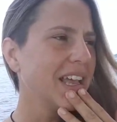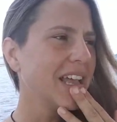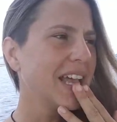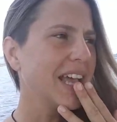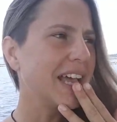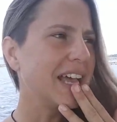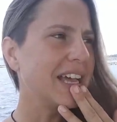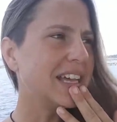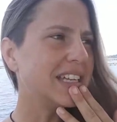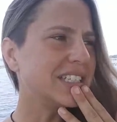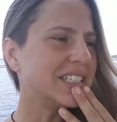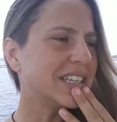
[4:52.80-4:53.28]

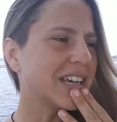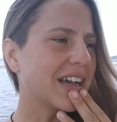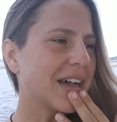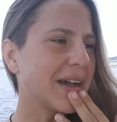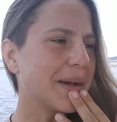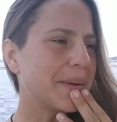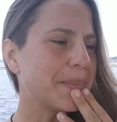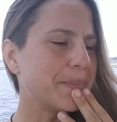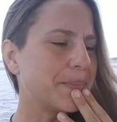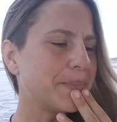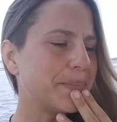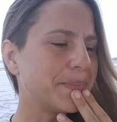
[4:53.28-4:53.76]
And
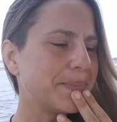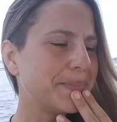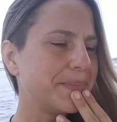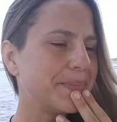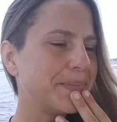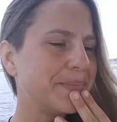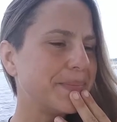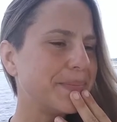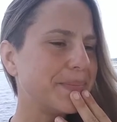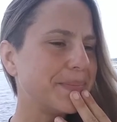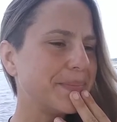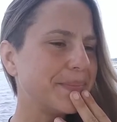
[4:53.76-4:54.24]
um,
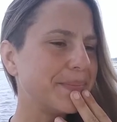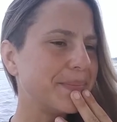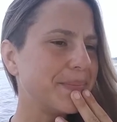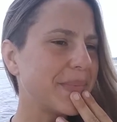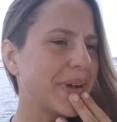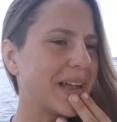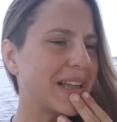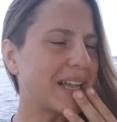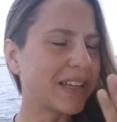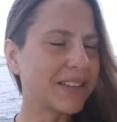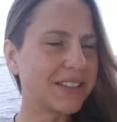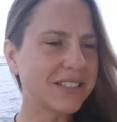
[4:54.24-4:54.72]

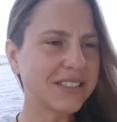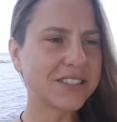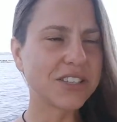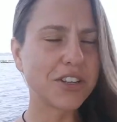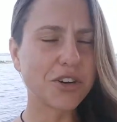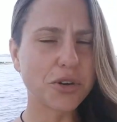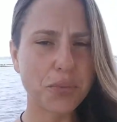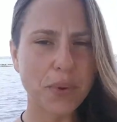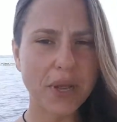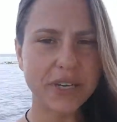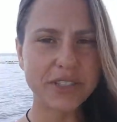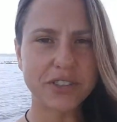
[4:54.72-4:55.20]
I got this
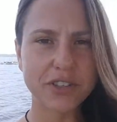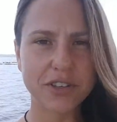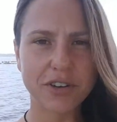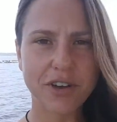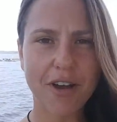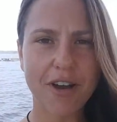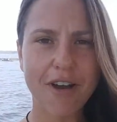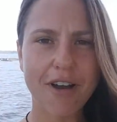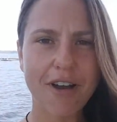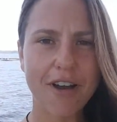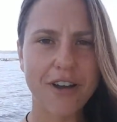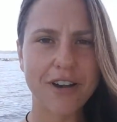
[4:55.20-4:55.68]
little rental
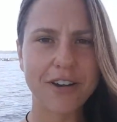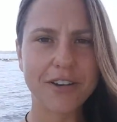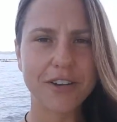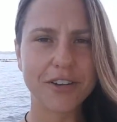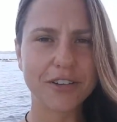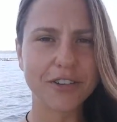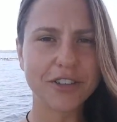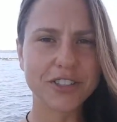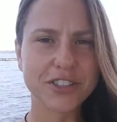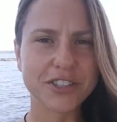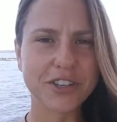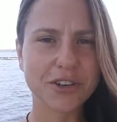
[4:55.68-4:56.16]
car
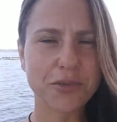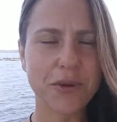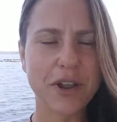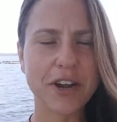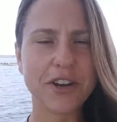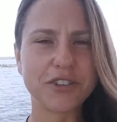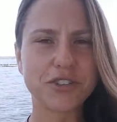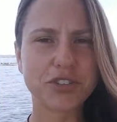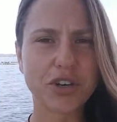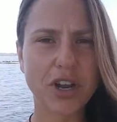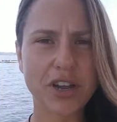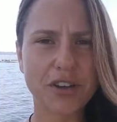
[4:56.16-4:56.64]
or this little
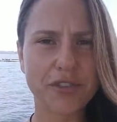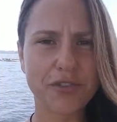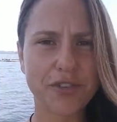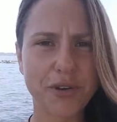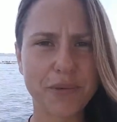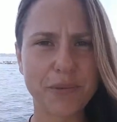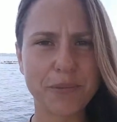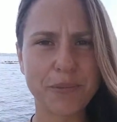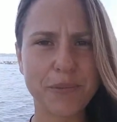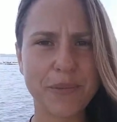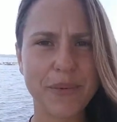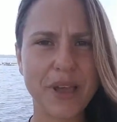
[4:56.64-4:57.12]
rental truck
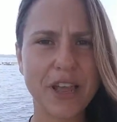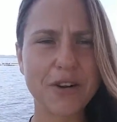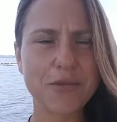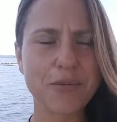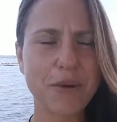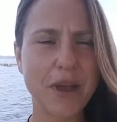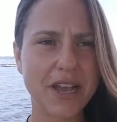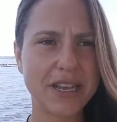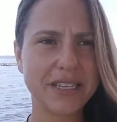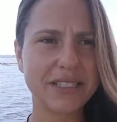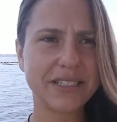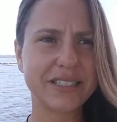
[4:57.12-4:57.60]
from
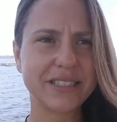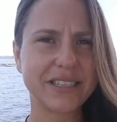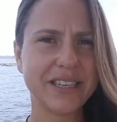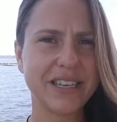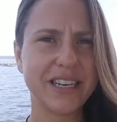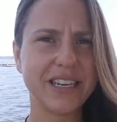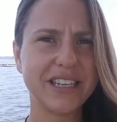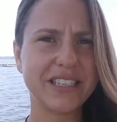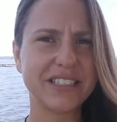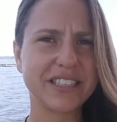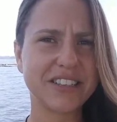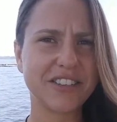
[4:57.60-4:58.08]
Enterprise,
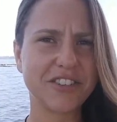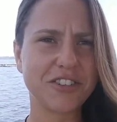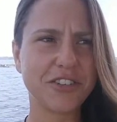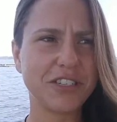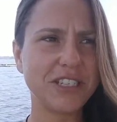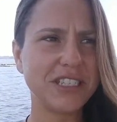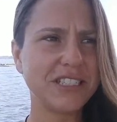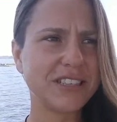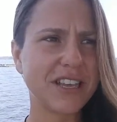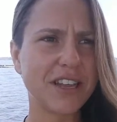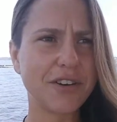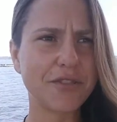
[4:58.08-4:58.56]
and it's a little
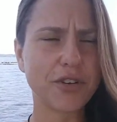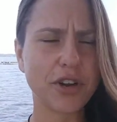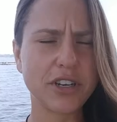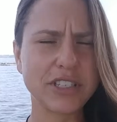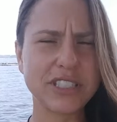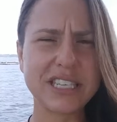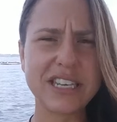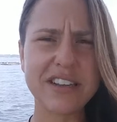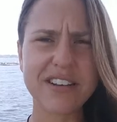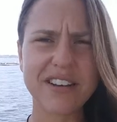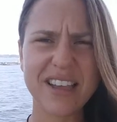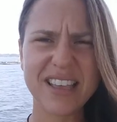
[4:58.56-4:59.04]
Nissan
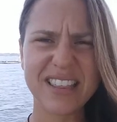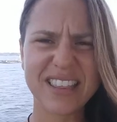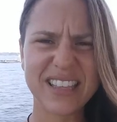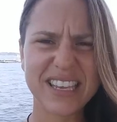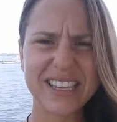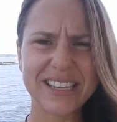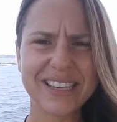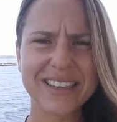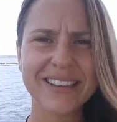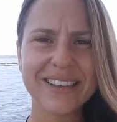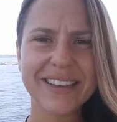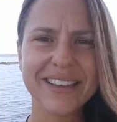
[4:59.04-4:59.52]
Frontier, I
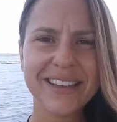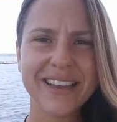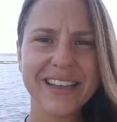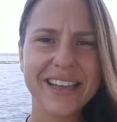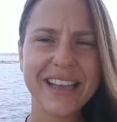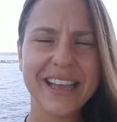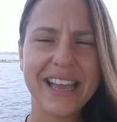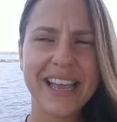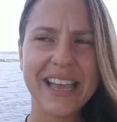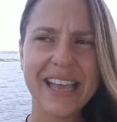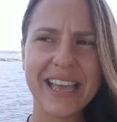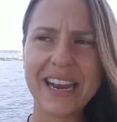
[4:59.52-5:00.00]
think.
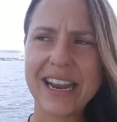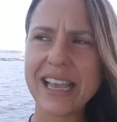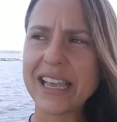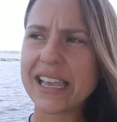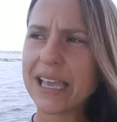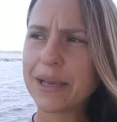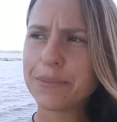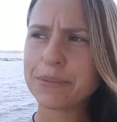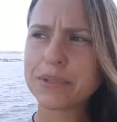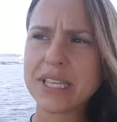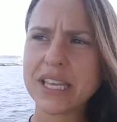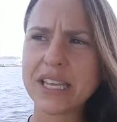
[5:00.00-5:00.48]
And I
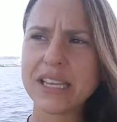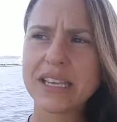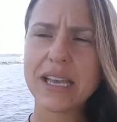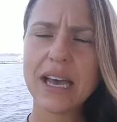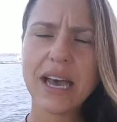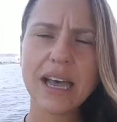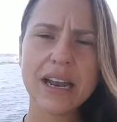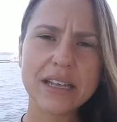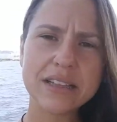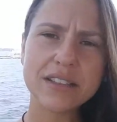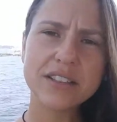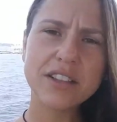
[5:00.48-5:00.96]
kept saying,
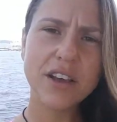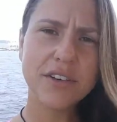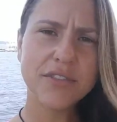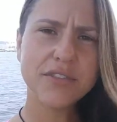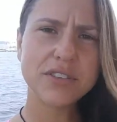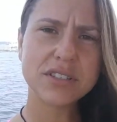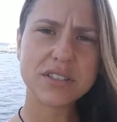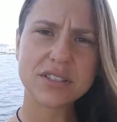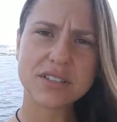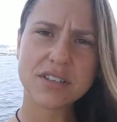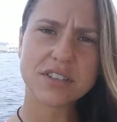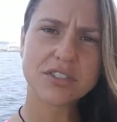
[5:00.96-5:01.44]
God, I love
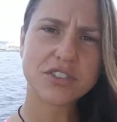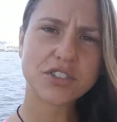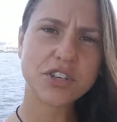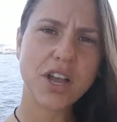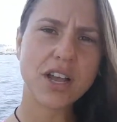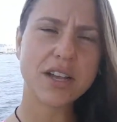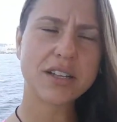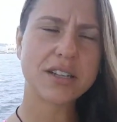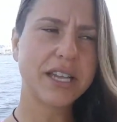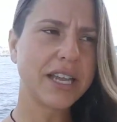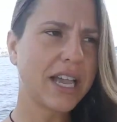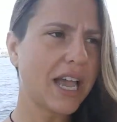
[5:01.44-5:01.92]
this little
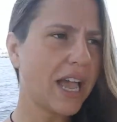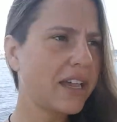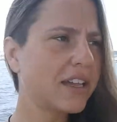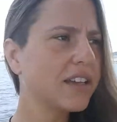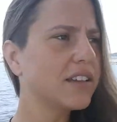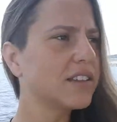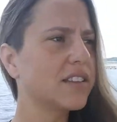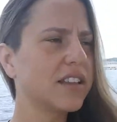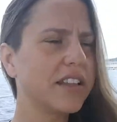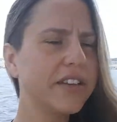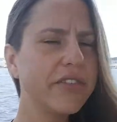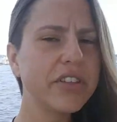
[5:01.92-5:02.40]
truck. Like, I
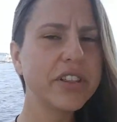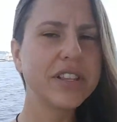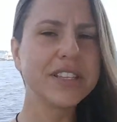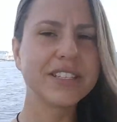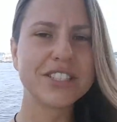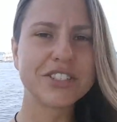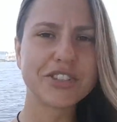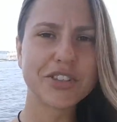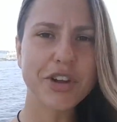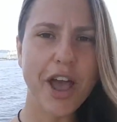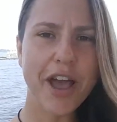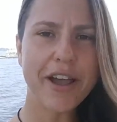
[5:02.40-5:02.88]
could live in
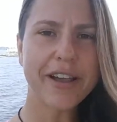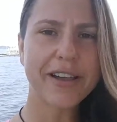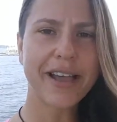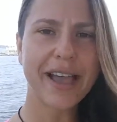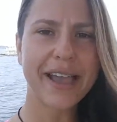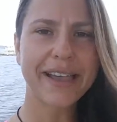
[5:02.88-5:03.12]
this truck.